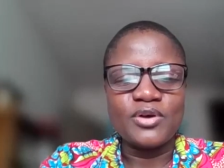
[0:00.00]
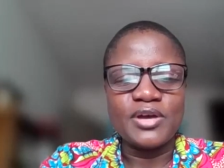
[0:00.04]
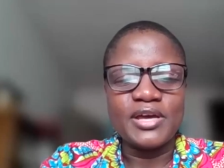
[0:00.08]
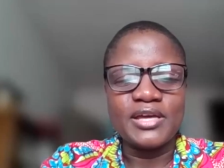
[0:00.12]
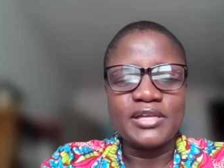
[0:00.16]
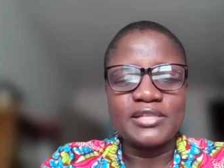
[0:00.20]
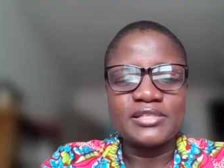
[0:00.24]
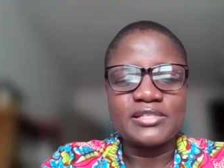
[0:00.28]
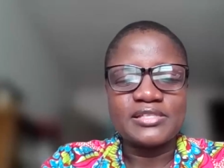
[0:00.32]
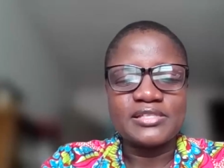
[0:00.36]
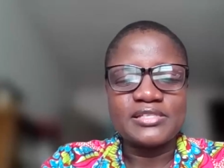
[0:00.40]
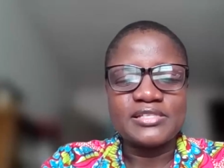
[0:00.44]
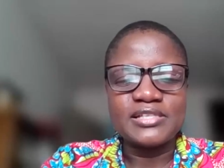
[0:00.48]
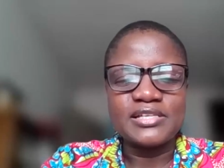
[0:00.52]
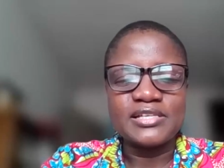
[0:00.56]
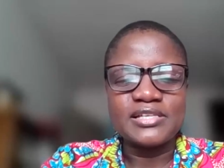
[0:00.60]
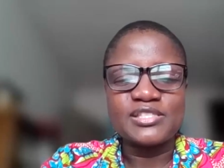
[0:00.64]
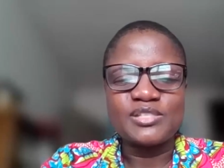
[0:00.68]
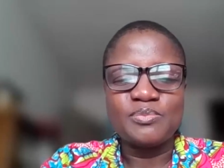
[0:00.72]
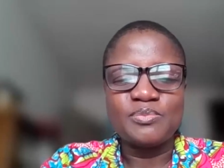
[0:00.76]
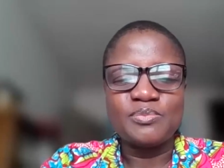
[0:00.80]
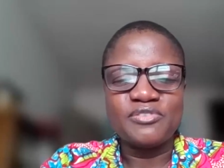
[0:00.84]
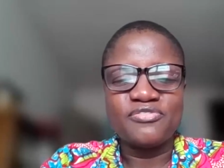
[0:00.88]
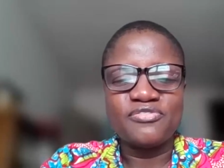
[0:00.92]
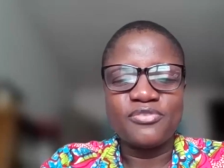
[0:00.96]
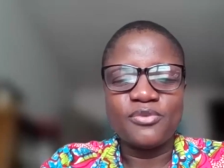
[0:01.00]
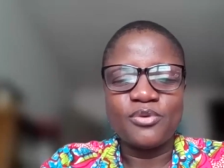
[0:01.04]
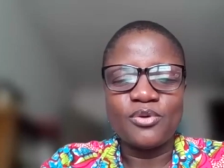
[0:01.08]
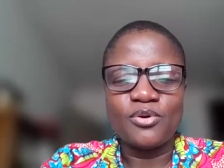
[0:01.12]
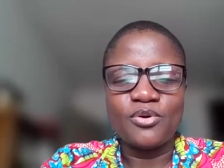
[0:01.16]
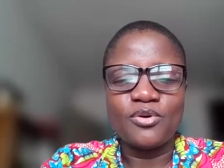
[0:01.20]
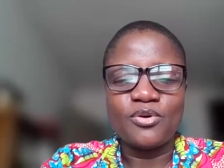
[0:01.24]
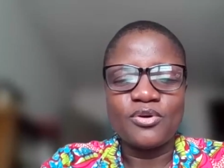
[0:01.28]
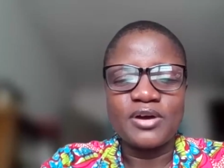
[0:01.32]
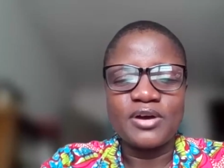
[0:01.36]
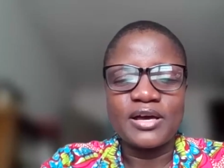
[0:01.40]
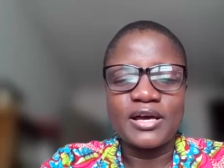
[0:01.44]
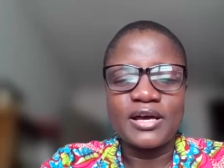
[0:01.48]
it's just
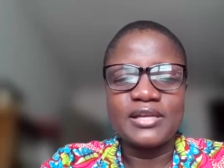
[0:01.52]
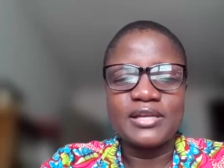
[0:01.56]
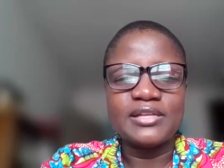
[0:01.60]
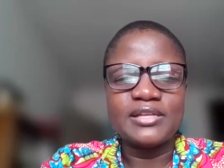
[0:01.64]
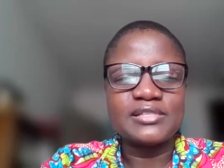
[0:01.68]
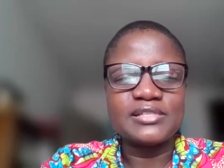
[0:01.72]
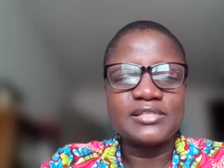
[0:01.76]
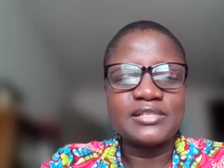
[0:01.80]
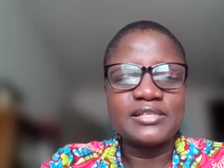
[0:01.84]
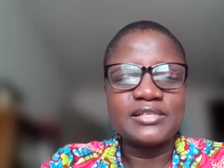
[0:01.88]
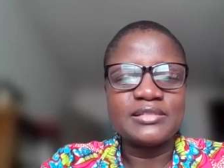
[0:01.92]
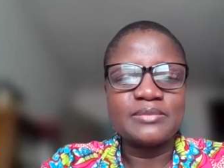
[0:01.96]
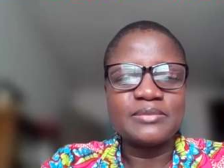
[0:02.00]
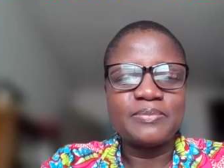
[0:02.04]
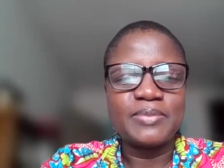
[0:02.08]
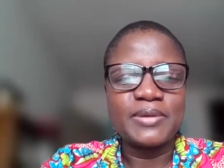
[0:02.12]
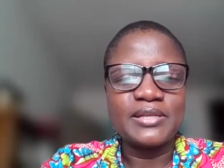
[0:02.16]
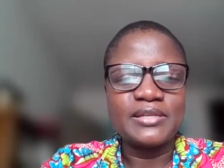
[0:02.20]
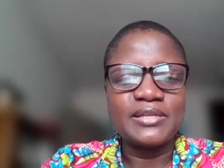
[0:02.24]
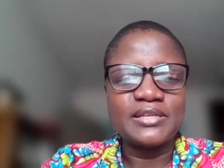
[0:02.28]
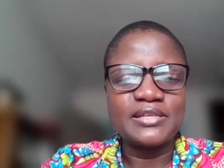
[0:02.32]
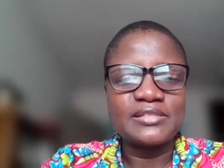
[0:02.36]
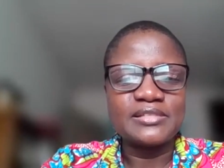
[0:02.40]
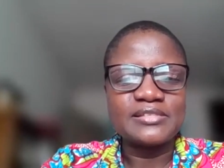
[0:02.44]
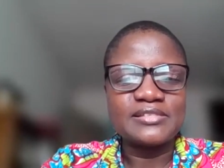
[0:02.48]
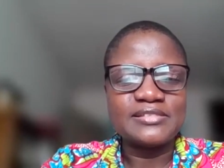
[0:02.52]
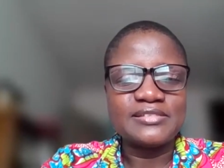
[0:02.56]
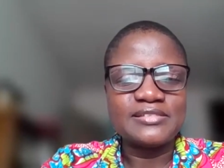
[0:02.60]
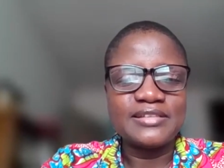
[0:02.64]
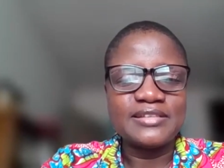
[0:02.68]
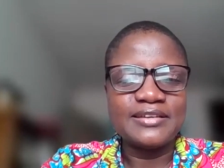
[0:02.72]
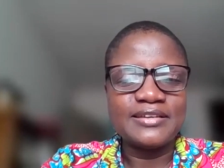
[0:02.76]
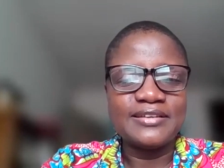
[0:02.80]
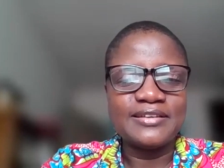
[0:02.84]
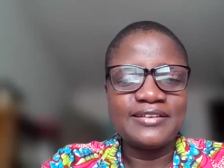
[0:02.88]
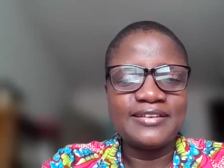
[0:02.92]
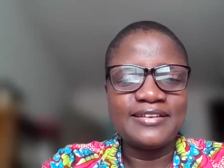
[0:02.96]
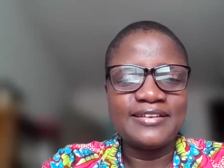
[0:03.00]
before Ghana's Independence
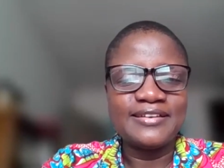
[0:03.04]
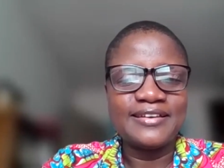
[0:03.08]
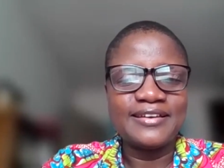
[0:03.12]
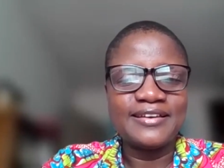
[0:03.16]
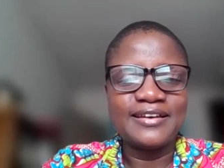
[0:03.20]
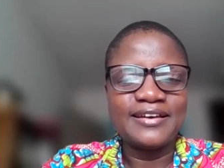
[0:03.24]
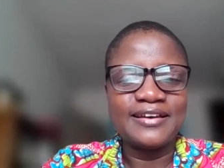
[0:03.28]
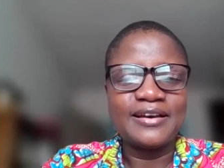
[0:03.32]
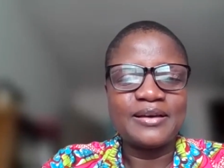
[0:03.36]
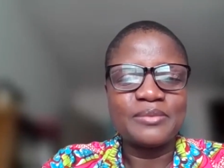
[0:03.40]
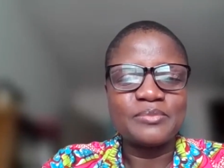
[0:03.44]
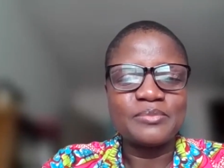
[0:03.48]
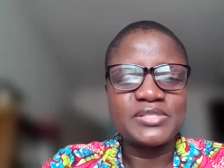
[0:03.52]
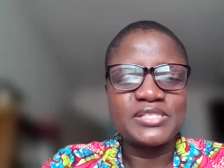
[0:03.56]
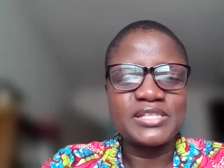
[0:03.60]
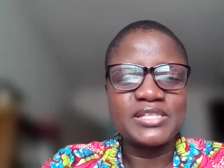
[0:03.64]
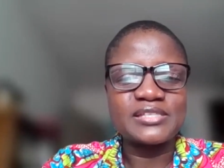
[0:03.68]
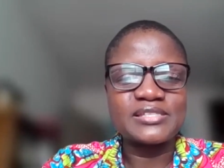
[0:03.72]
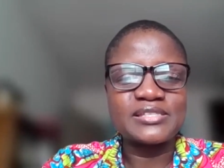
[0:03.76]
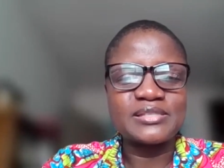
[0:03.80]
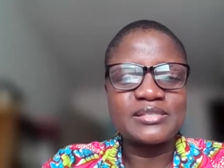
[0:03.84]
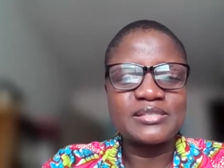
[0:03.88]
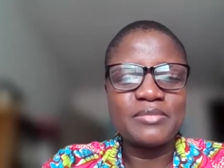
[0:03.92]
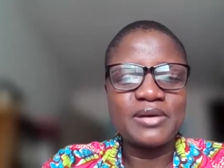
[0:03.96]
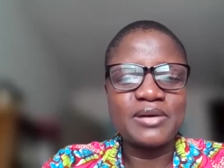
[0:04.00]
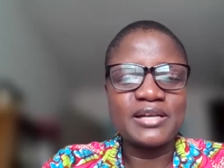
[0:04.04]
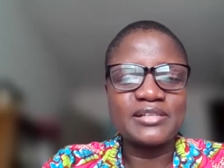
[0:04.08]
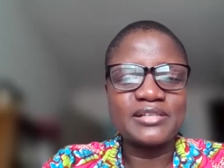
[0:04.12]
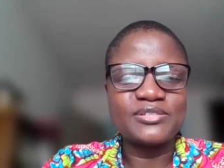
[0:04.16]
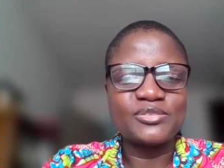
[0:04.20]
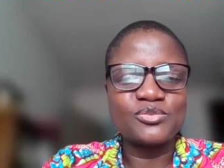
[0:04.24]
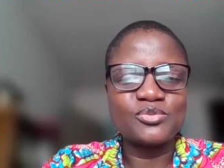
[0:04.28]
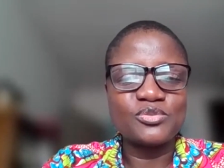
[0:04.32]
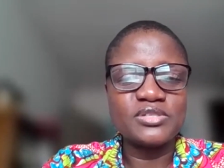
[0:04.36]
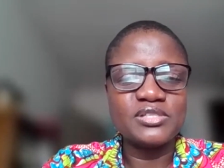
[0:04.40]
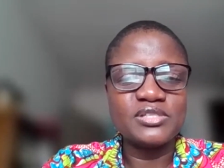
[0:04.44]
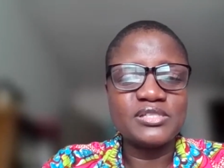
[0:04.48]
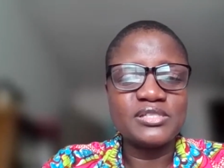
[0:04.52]
Day, um, 6th March
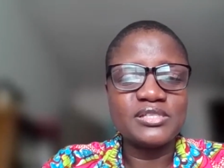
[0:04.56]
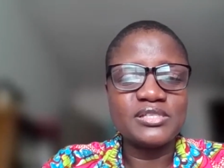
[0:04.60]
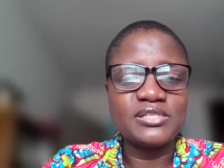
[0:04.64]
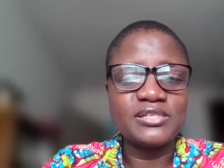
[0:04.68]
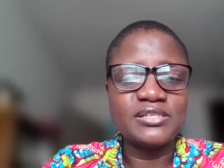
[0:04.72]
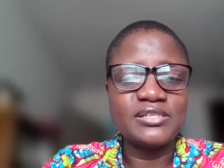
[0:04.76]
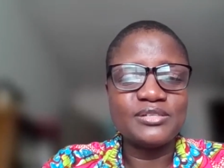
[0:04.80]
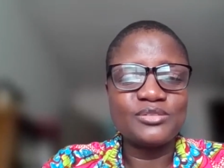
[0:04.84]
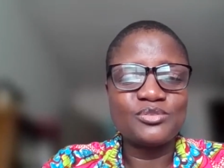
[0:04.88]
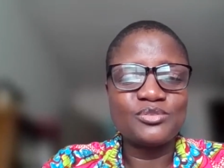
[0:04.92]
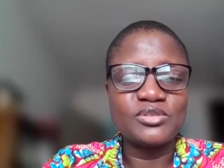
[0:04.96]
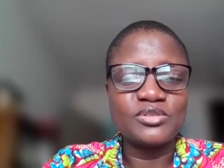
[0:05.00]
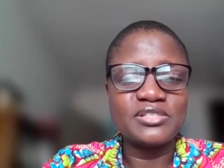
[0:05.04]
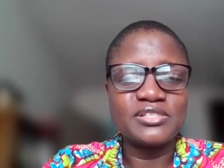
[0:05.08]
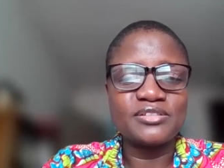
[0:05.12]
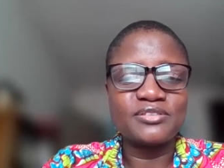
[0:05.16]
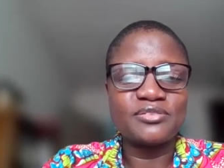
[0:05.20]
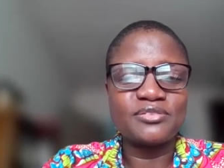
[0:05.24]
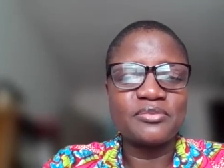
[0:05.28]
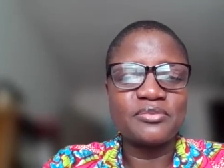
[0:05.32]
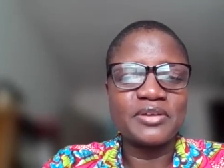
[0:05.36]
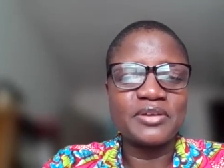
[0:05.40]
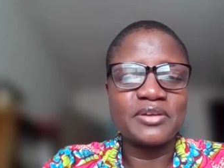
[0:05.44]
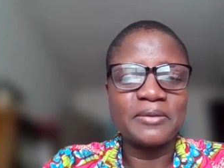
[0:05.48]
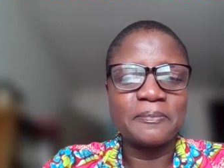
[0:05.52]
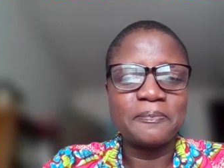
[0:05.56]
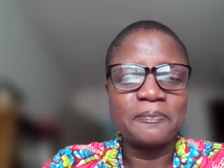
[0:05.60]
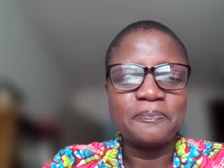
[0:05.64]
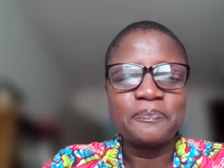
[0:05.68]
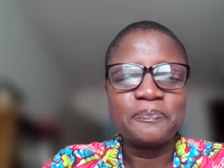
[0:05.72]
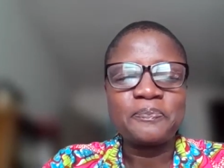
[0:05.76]
2023.